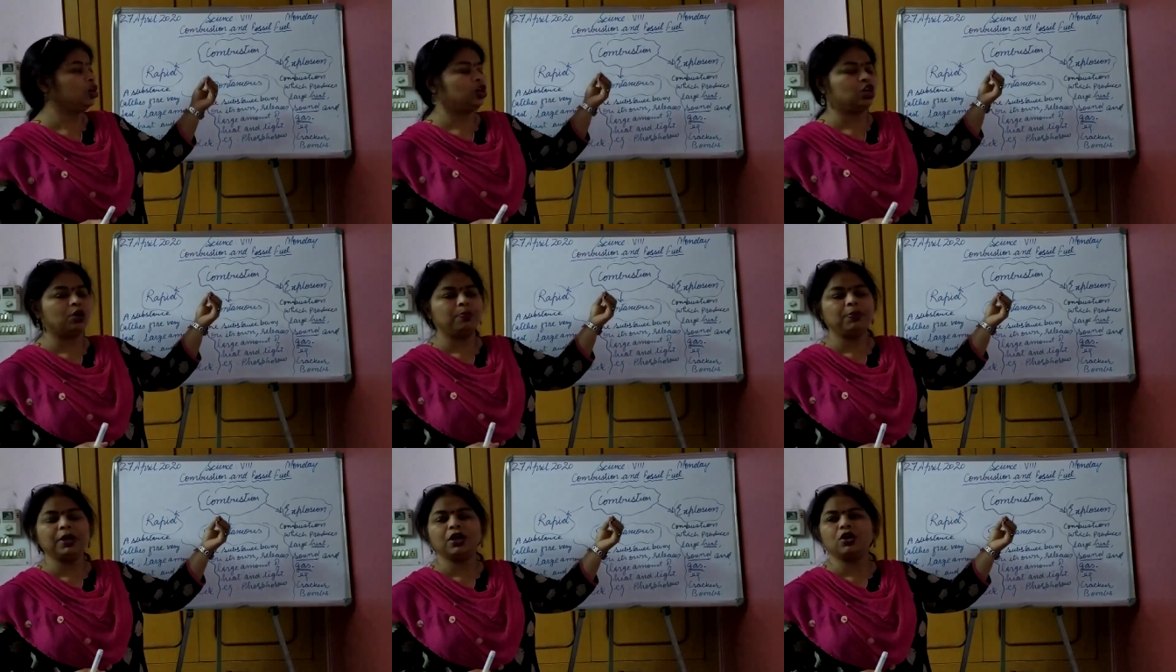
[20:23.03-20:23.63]

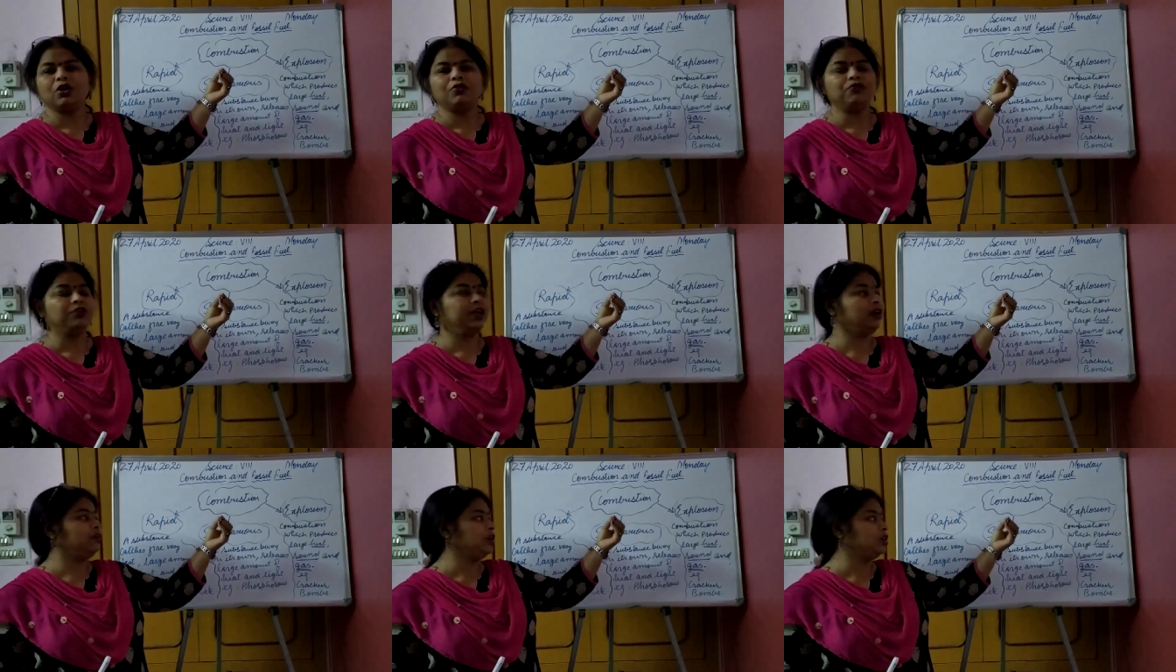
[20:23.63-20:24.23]
topic of,
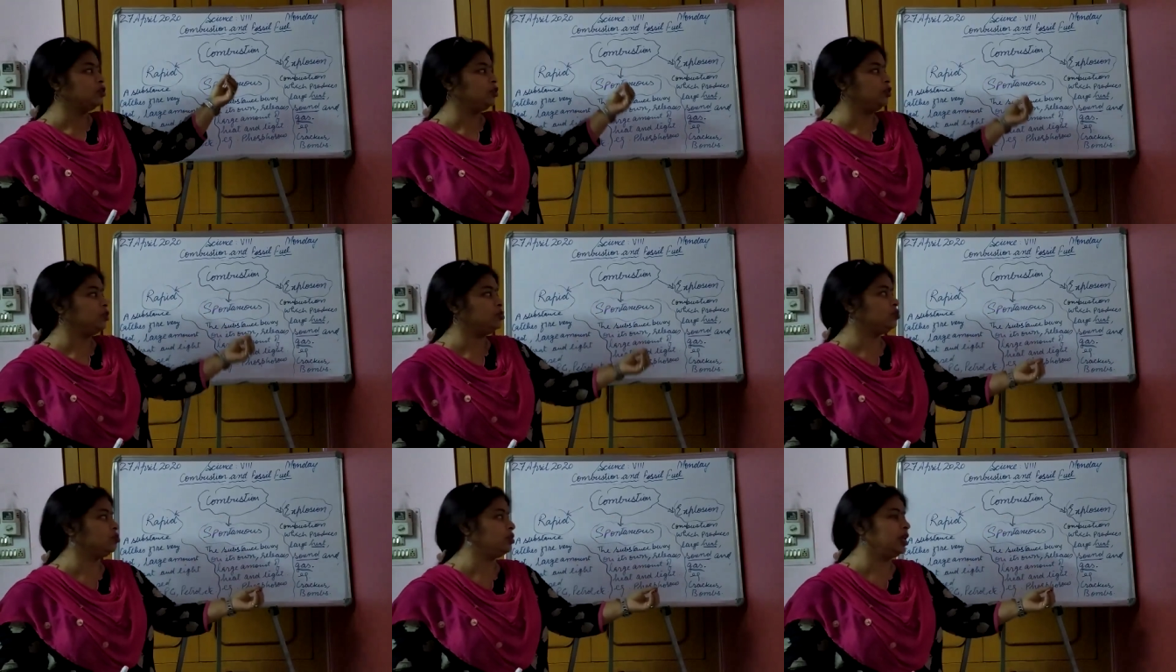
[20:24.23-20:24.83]
we have
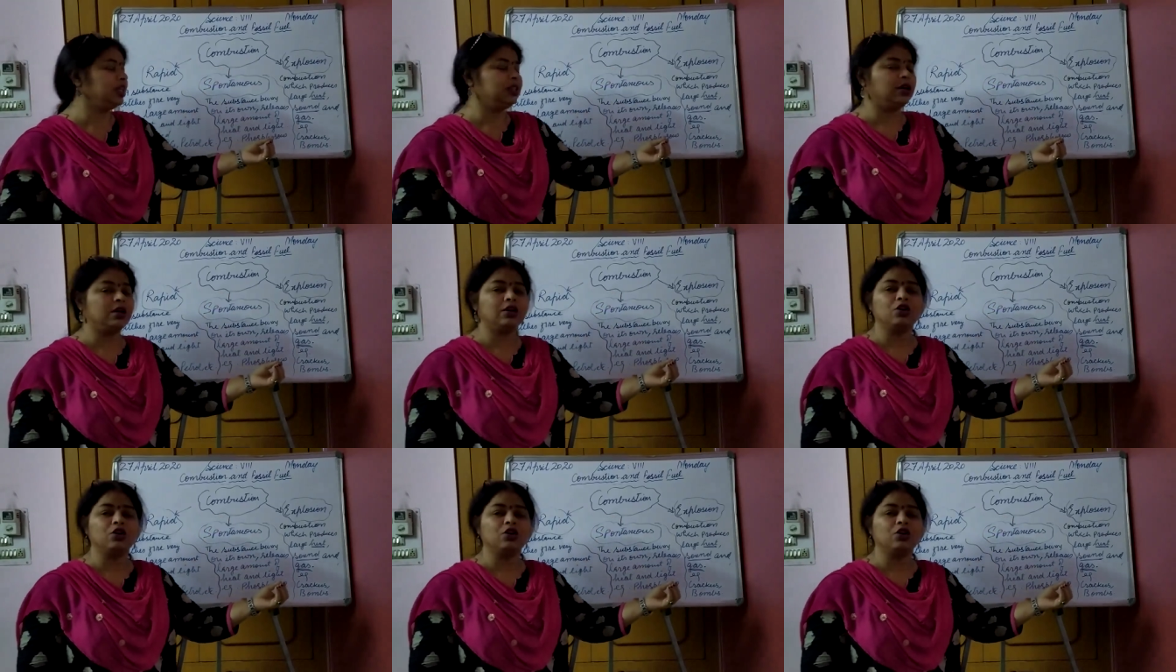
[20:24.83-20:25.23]
introduced today the